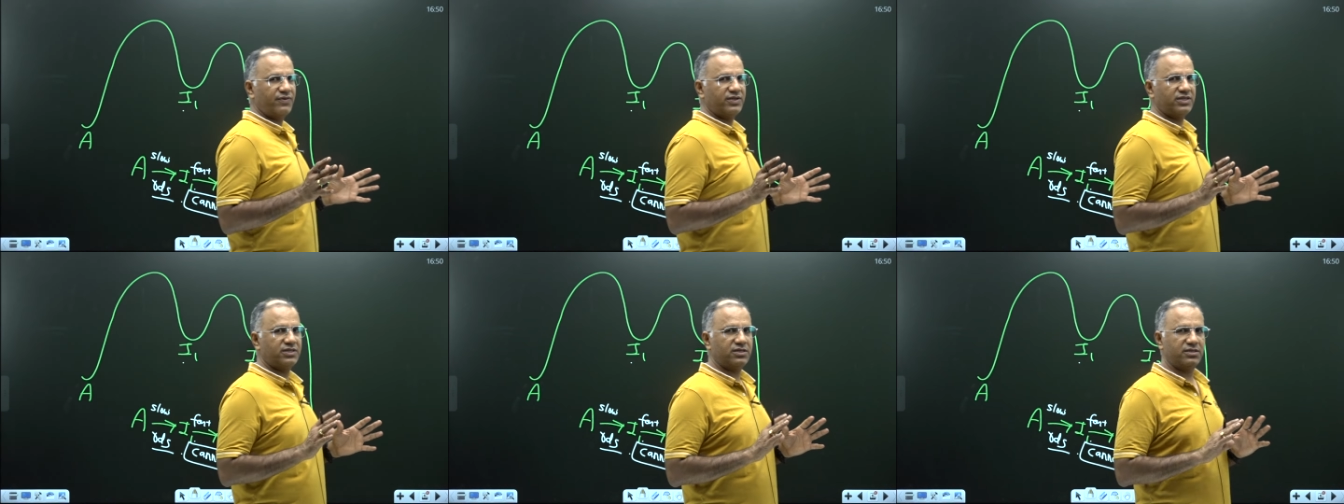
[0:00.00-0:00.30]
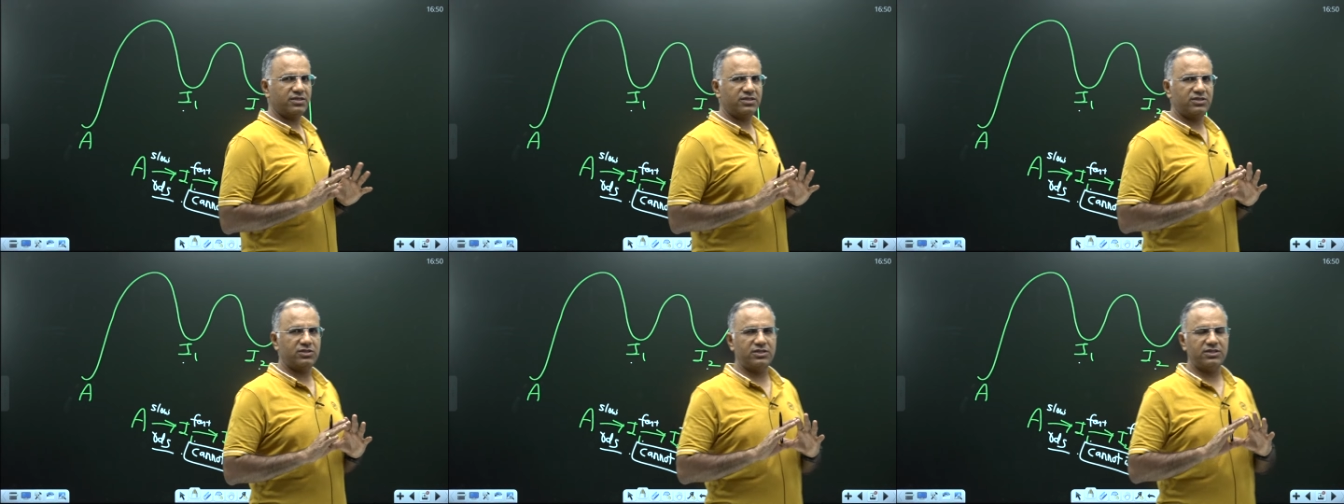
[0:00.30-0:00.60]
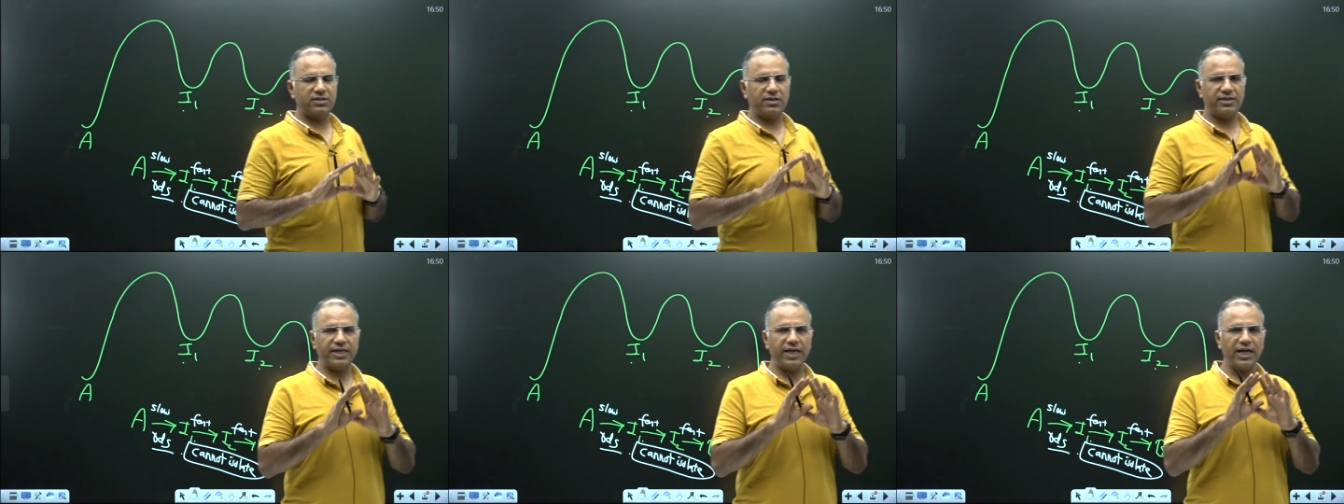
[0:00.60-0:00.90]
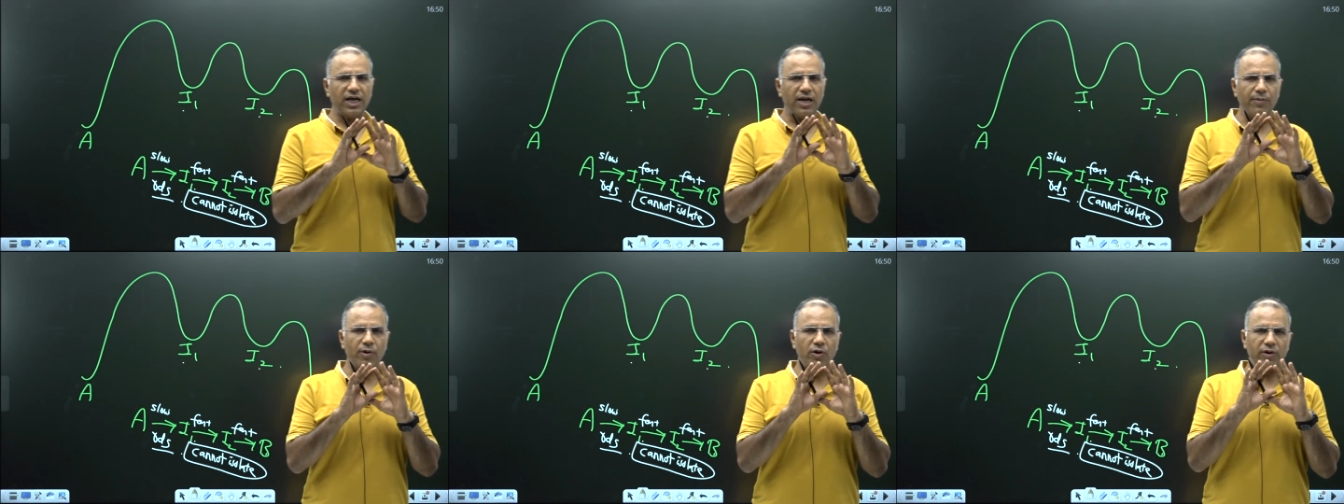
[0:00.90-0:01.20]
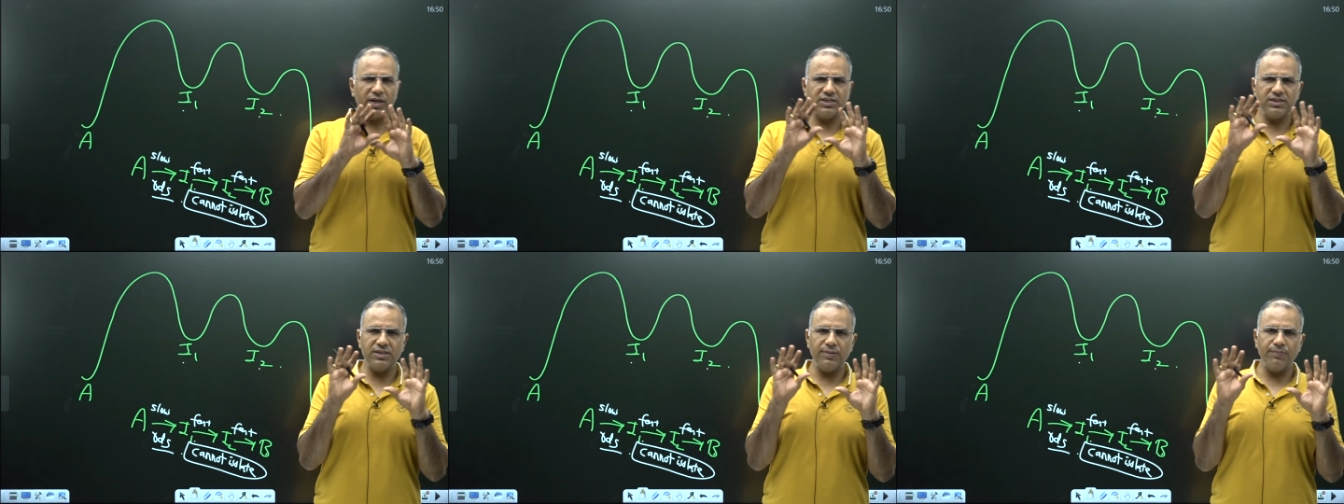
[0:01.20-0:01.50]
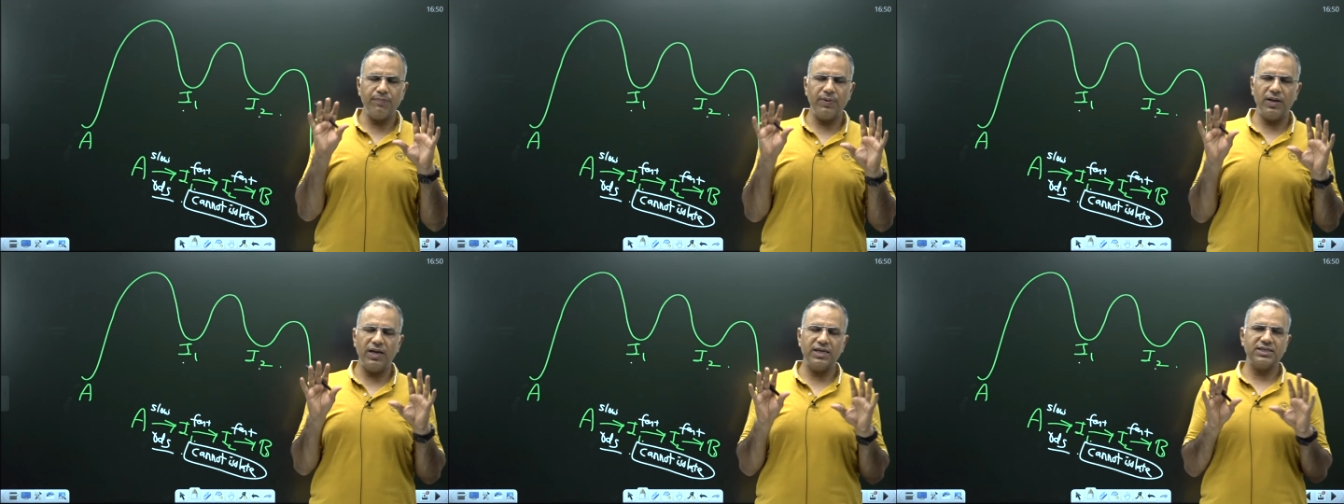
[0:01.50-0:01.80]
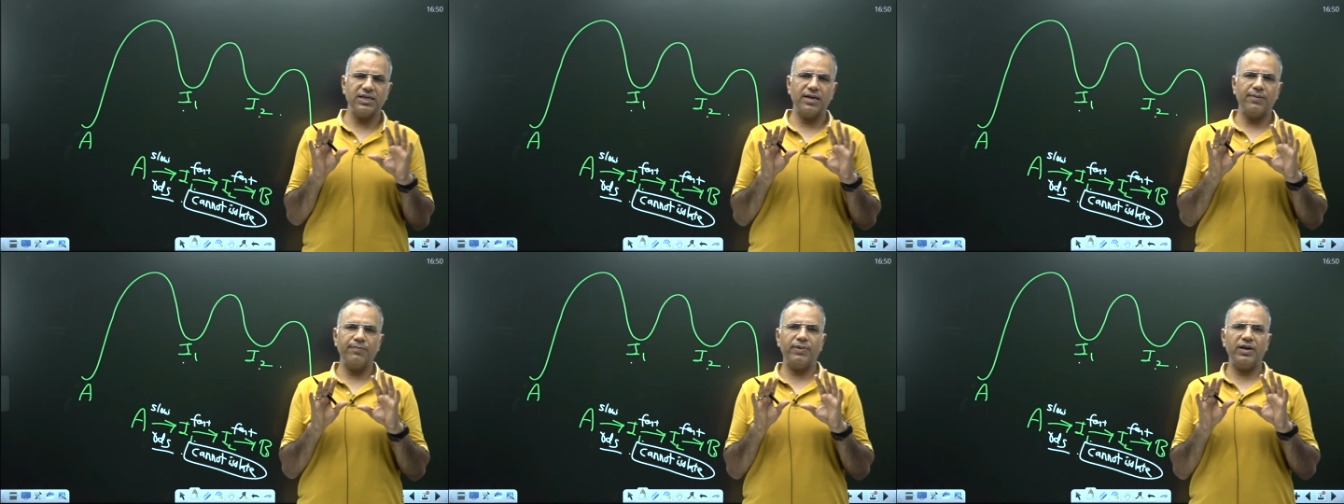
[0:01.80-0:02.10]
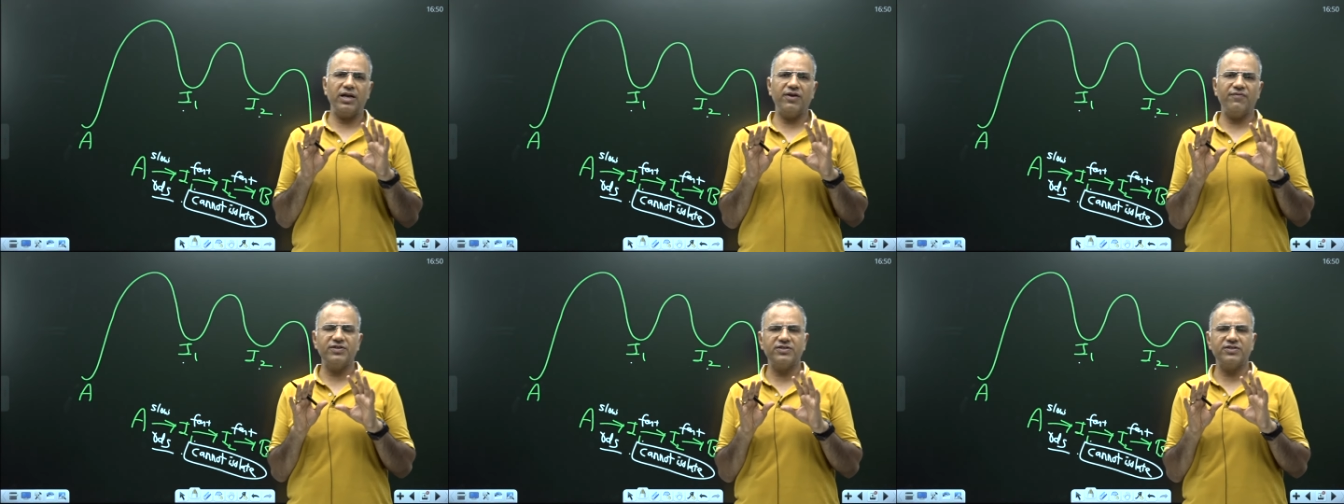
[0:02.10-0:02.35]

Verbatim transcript: We think about a simple example in